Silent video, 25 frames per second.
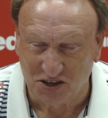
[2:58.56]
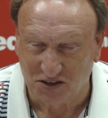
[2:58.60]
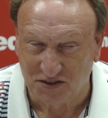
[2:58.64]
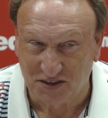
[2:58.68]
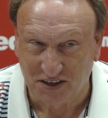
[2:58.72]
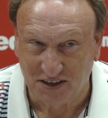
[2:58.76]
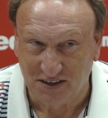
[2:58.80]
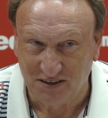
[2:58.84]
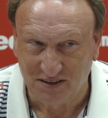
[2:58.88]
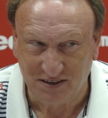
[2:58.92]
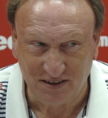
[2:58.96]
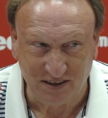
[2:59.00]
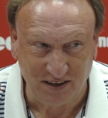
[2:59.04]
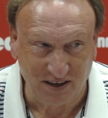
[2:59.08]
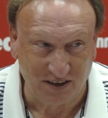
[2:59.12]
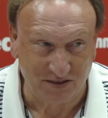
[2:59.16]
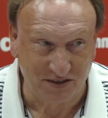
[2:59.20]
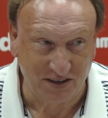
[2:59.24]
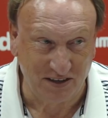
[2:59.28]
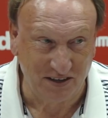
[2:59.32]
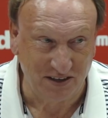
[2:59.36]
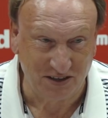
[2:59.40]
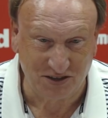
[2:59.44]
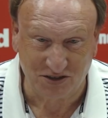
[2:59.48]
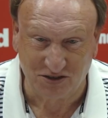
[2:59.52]
nothing
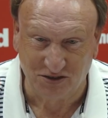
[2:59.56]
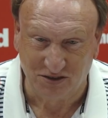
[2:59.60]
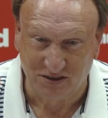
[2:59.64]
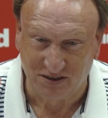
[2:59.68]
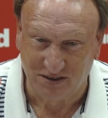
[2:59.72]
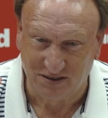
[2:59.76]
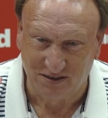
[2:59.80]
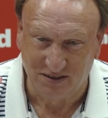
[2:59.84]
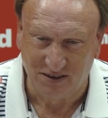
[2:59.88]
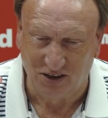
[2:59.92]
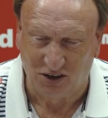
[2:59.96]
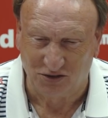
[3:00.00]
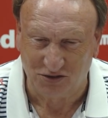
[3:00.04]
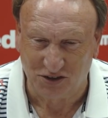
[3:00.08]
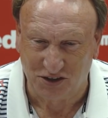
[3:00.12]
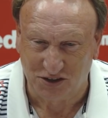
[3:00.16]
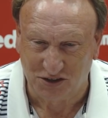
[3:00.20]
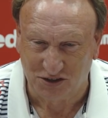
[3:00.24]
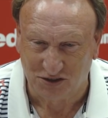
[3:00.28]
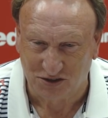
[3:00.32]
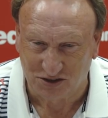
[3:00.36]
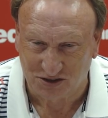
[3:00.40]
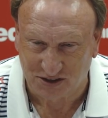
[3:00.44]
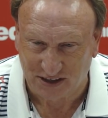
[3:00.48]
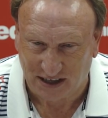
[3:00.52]
nothing that's going to knock the
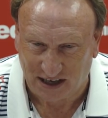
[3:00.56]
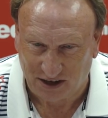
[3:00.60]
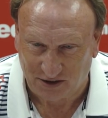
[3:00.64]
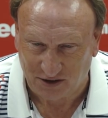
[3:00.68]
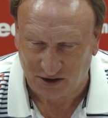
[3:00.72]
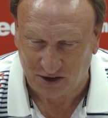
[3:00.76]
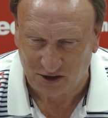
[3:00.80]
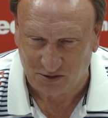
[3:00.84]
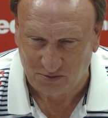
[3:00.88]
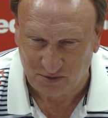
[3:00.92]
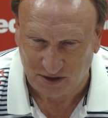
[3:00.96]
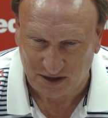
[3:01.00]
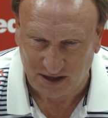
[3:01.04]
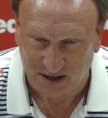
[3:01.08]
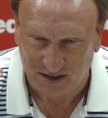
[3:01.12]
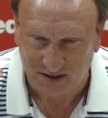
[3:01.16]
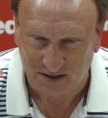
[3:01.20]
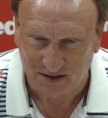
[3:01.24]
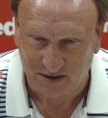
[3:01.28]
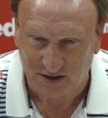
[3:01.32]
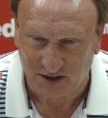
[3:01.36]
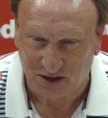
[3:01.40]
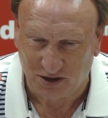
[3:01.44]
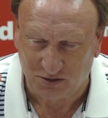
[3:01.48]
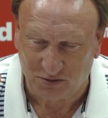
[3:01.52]
doors down at the minute.
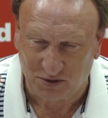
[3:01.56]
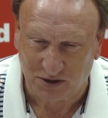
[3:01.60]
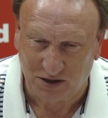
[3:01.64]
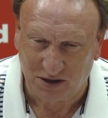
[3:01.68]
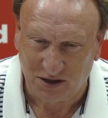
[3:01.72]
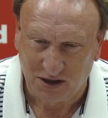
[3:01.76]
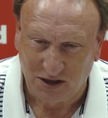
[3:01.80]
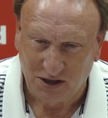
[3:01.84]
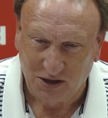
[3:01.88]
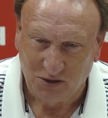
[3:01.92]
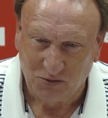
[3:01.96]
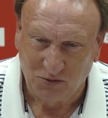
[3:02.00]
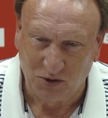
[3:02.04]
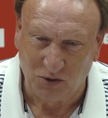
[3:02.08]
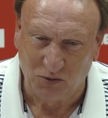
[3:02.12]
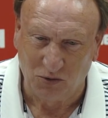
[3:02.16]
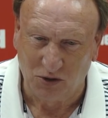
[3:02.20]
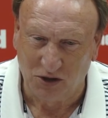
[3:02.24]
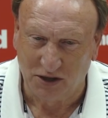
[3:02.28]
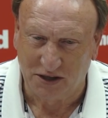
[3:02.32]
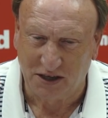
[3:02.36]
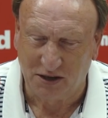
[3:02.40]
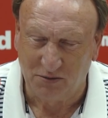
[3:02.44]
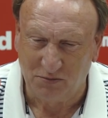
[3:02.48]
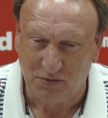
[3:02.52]
You know, we we're
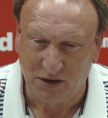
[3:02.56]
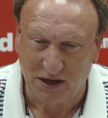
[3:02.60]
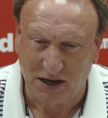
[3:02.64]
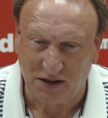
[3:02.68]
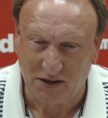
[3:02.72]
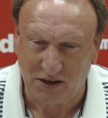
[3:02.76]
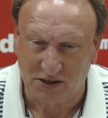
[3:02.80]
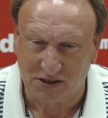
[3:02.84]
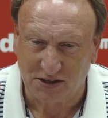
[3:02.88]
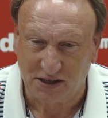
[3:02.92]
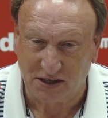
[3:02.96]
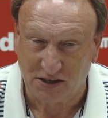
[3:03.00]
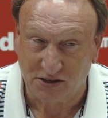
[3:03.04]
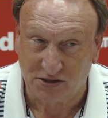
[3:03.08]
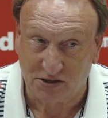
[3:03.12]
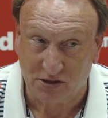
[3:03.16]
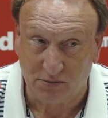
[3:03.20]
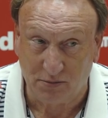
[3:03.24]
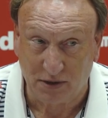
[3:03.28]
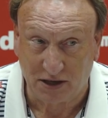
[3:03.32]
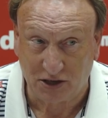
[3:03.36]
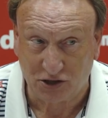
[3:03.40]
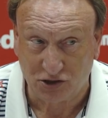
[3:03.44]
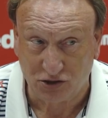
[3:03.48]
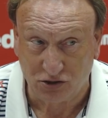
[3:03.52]
working behind the scenes to
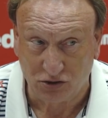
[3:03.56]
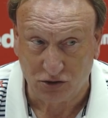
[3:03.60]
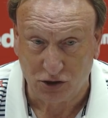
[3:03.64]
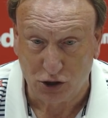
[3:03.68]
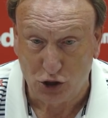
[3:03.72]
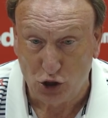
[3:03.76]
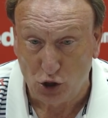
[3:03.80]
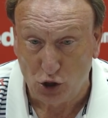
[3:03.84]
make sure the